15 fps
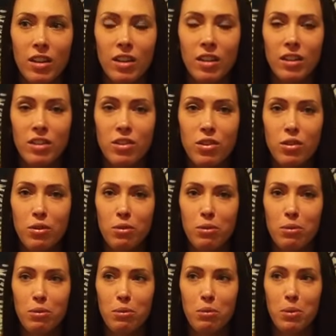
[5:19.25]

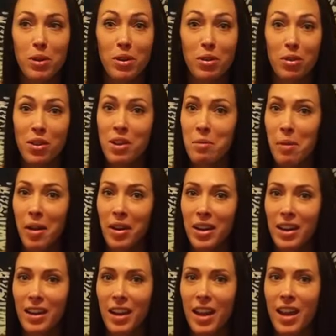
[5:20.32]
you will think about
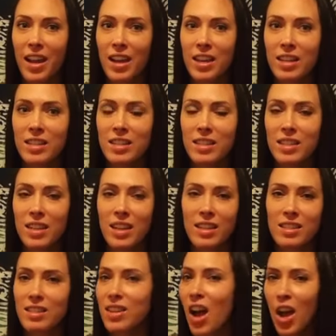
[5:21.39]
it, and
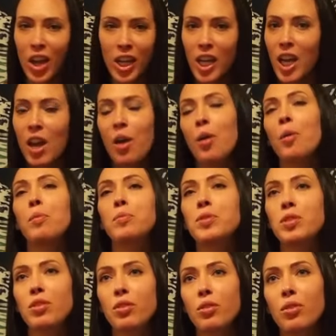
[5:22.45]
it's not going to help
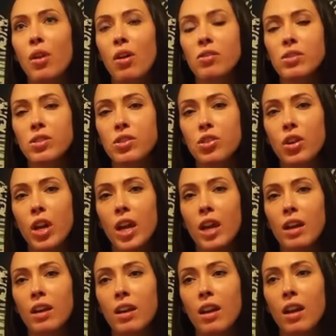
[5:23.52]
to
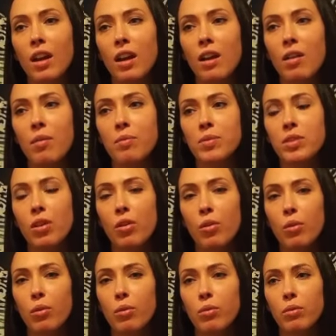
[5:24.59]
concentrate.
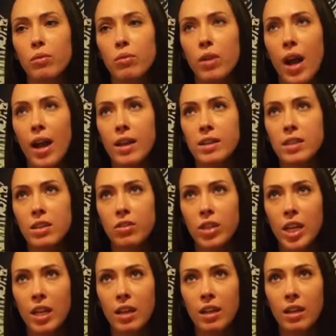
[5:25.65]
So
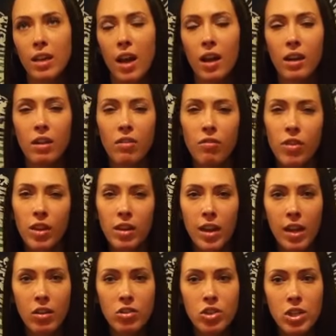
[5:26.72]
ideally, kind of the
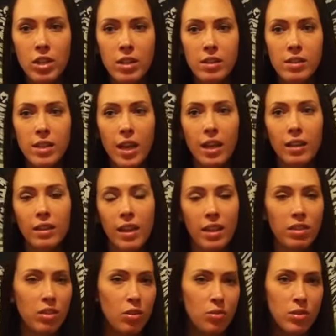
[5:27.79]
analogy is like,
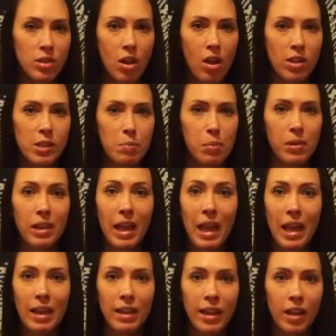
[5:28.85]
let those thoughts
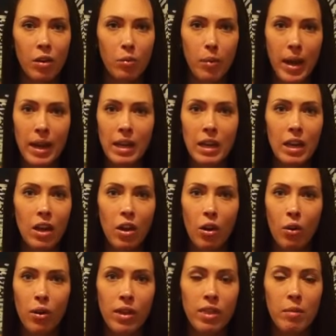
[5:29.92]
play like a
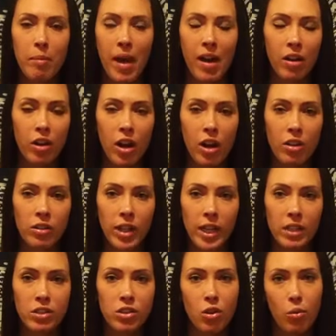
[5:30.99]
radio in the background.
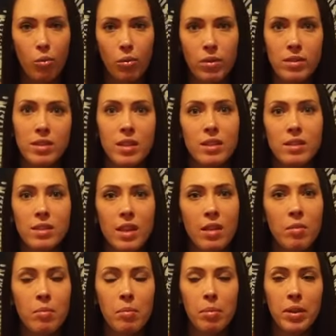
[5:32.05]
Like, don't resist
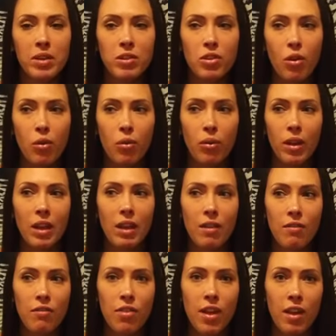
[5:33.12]
them, but don't
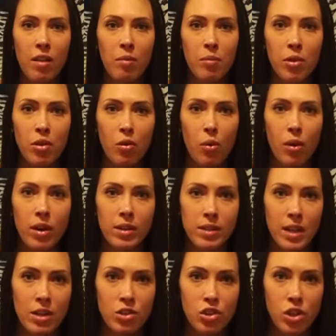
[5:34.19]
give them your
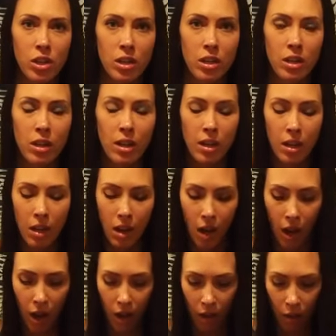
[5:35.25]
attention.
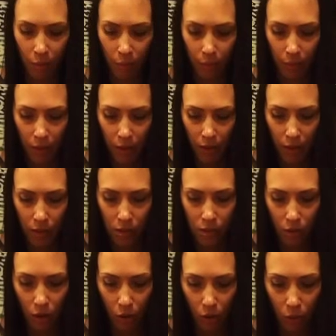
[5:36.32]

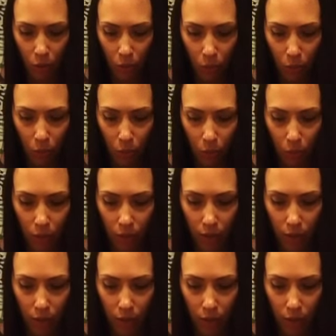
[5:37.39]
So